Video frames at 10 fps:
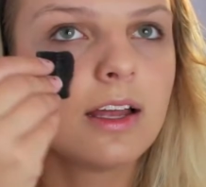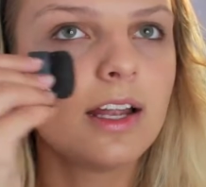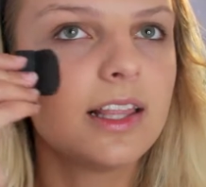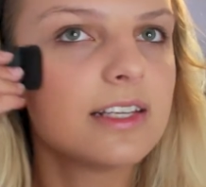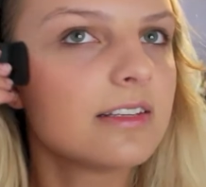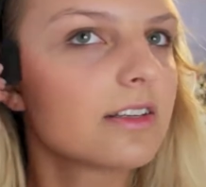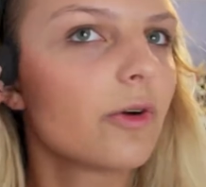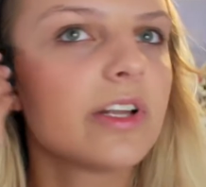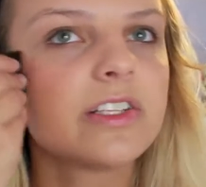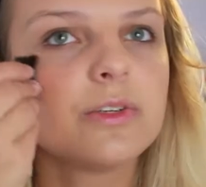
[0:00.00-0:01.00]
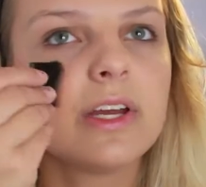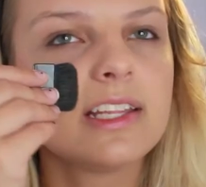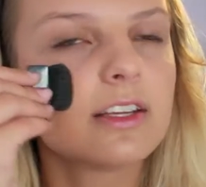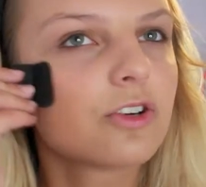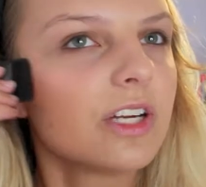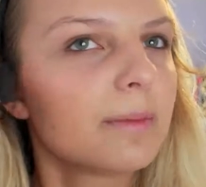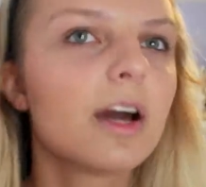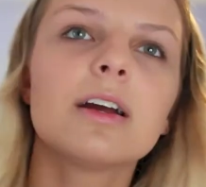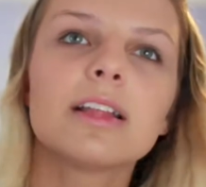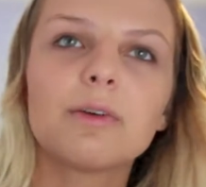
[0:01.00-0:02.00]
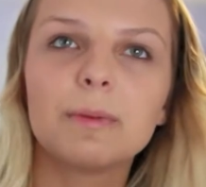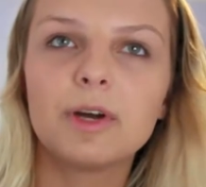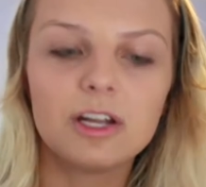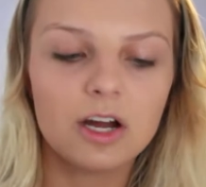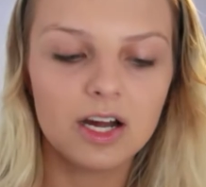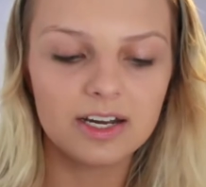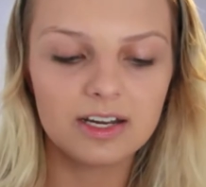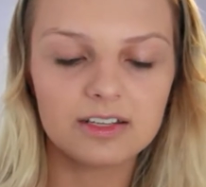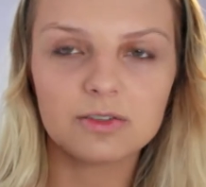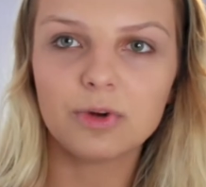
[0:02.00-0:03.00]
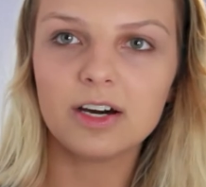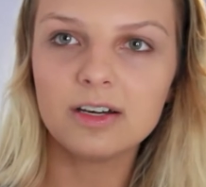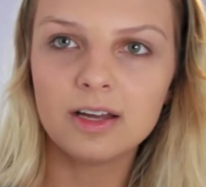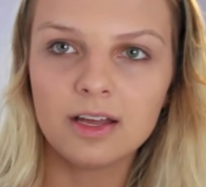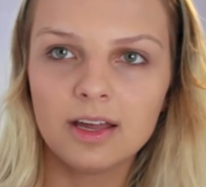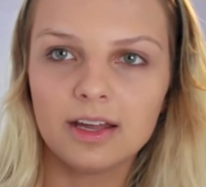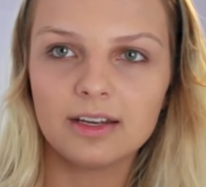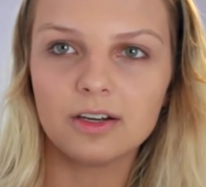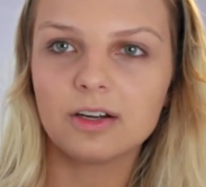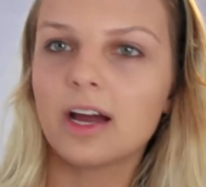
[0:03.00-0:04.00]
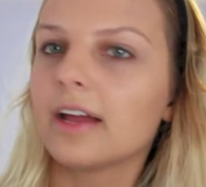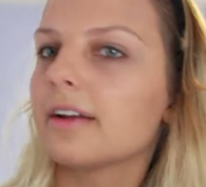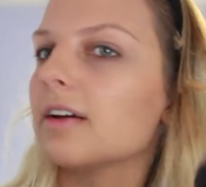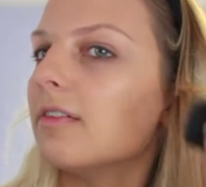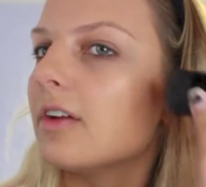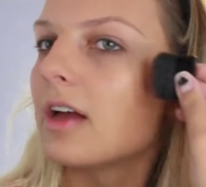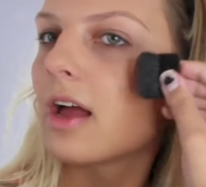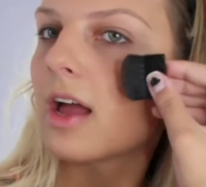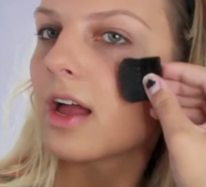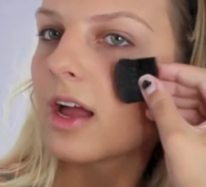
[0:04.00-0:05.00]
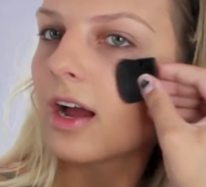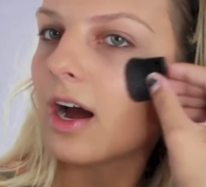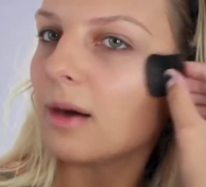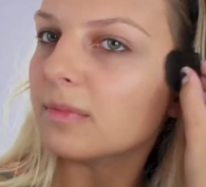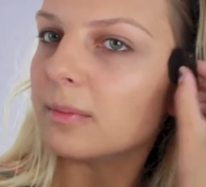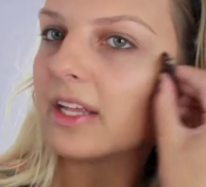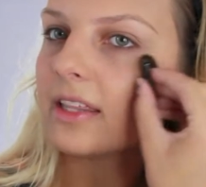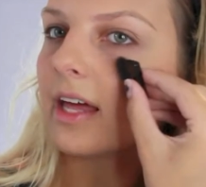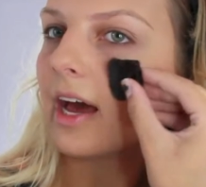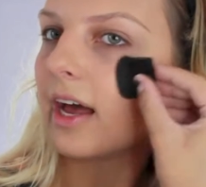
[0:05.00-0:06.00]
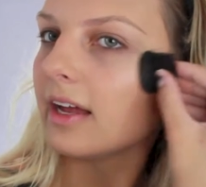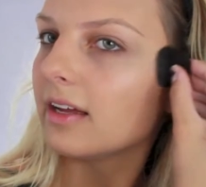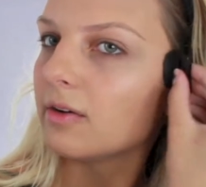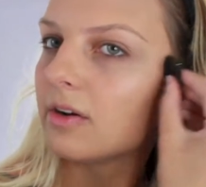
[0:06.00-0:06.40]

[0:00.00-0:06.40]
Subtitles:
And this is going to hit the cream color that we put on as well, and it'll kind of complement that.